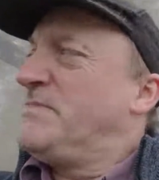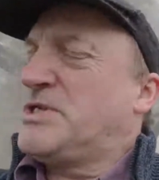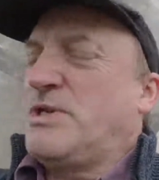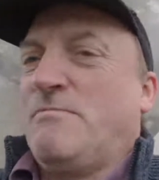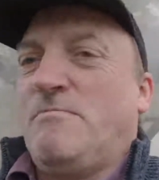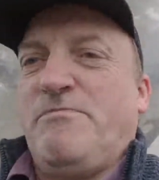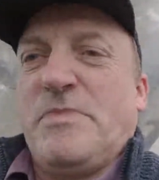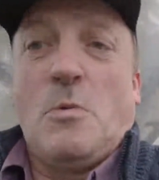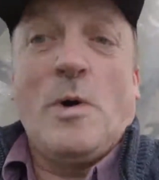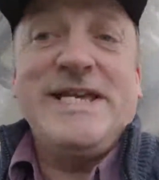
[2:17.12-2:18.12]
So
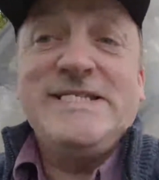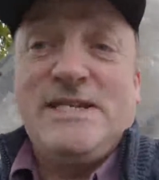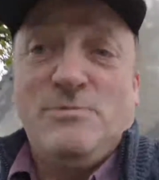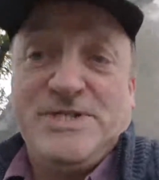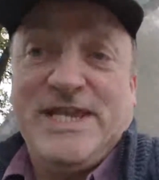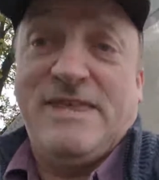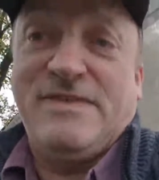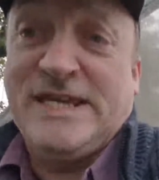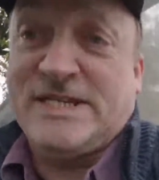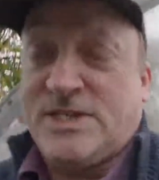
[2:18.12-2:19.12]
what I did was
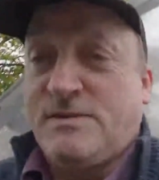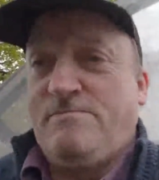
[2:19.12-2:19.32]
like this.